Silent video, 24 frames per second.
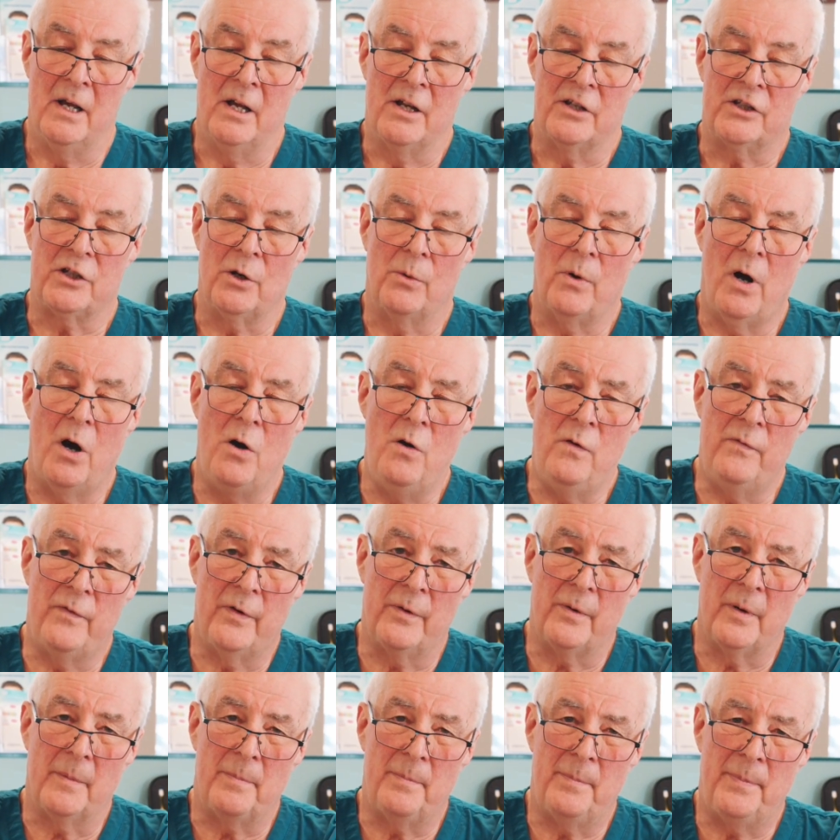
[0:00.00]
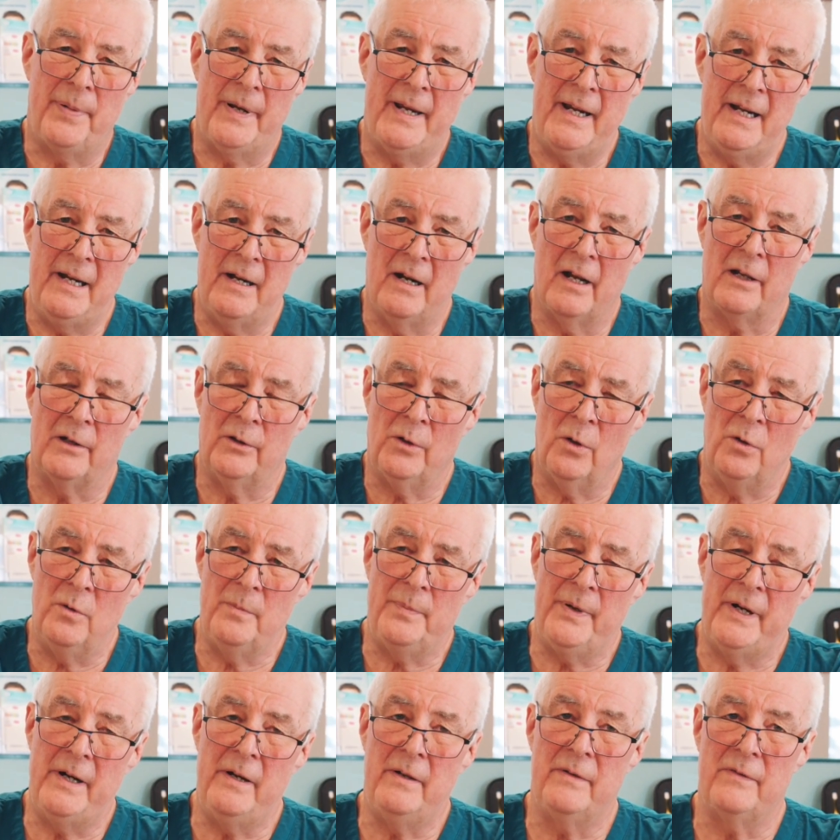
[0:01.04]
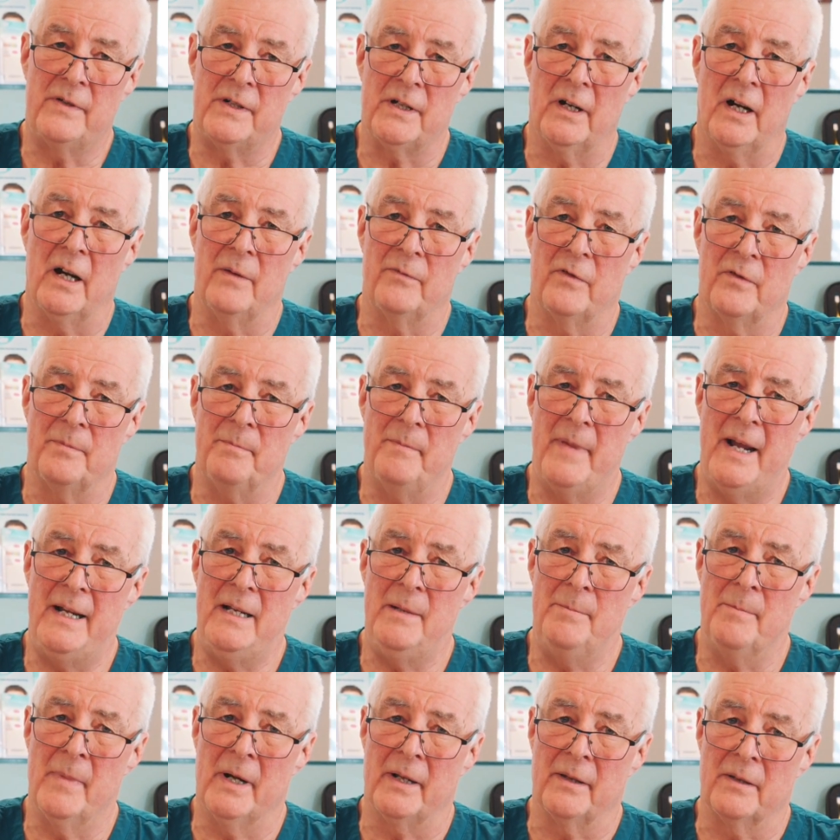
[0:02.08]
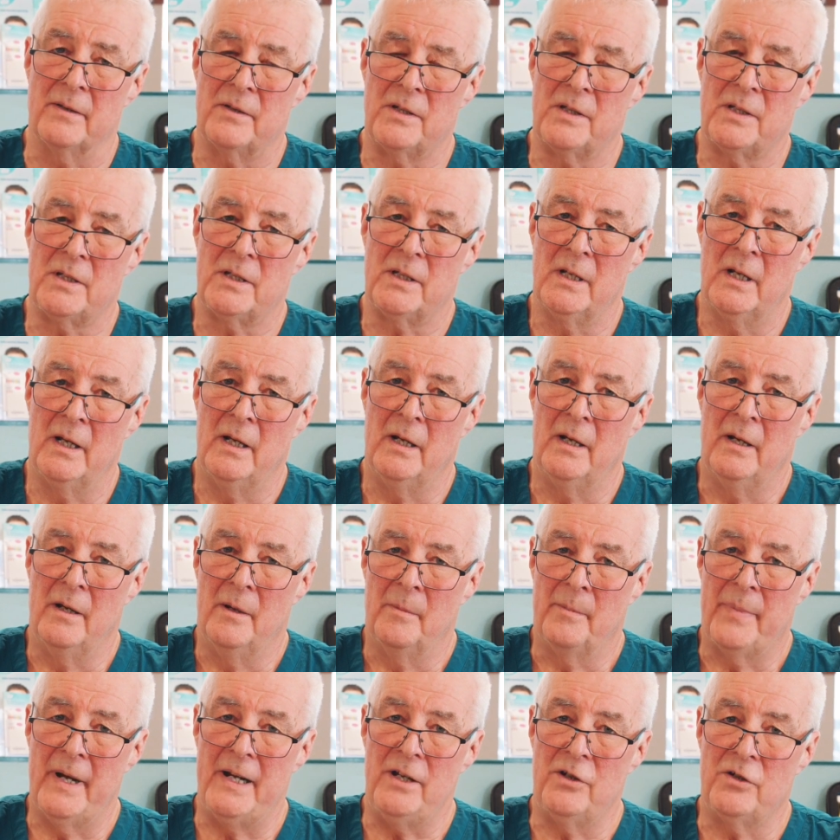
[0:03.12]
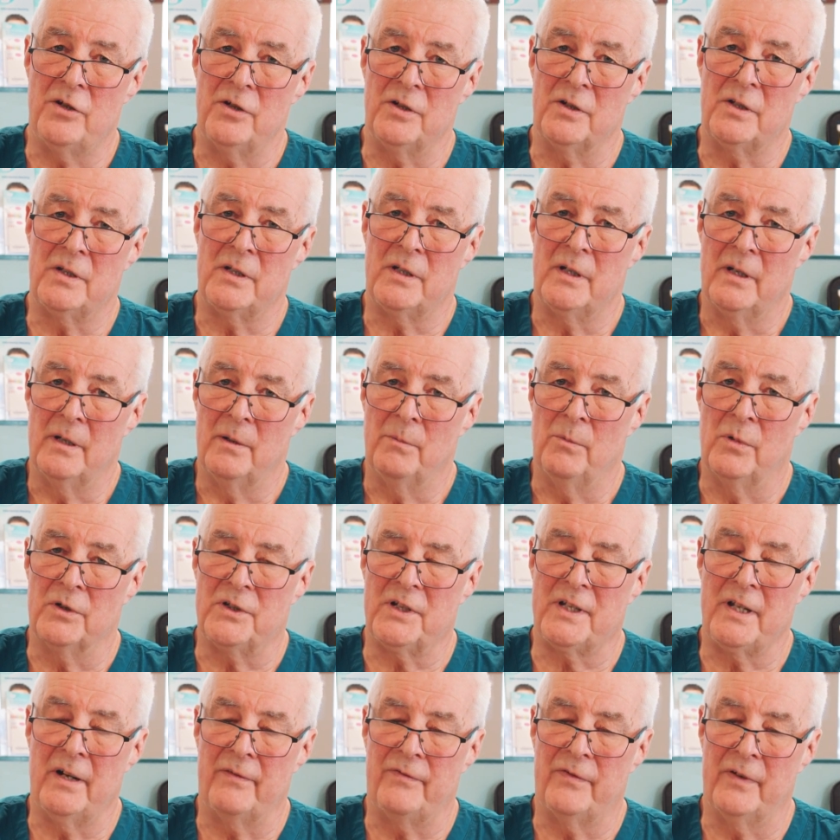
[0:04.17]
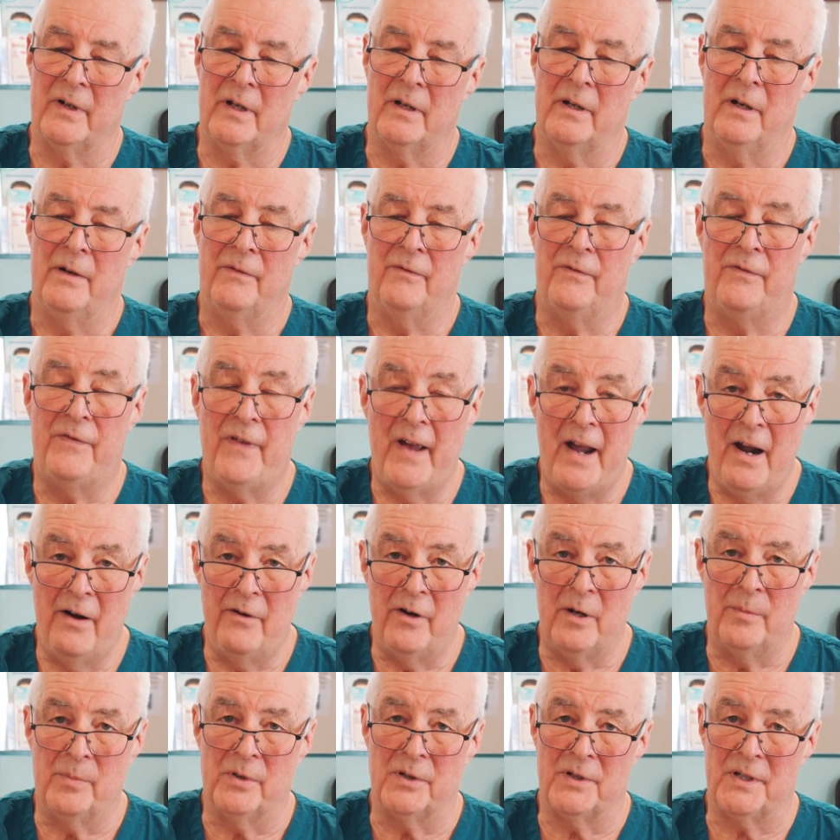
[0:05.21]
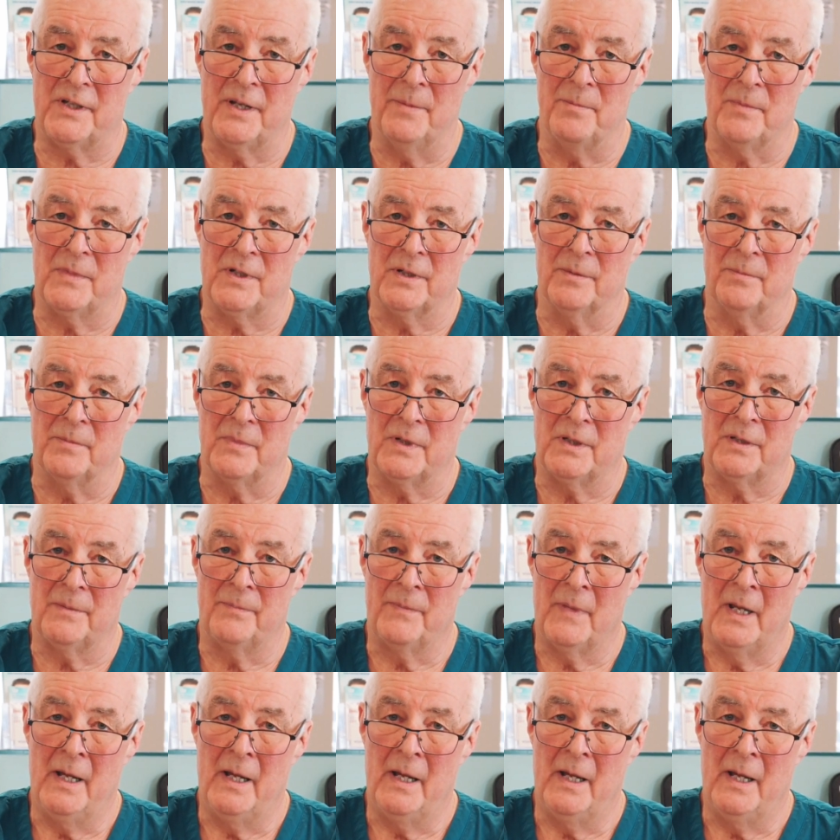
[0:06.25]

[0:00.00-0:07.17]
So over a long period of time, for many months, patients will suffer variable symptoms.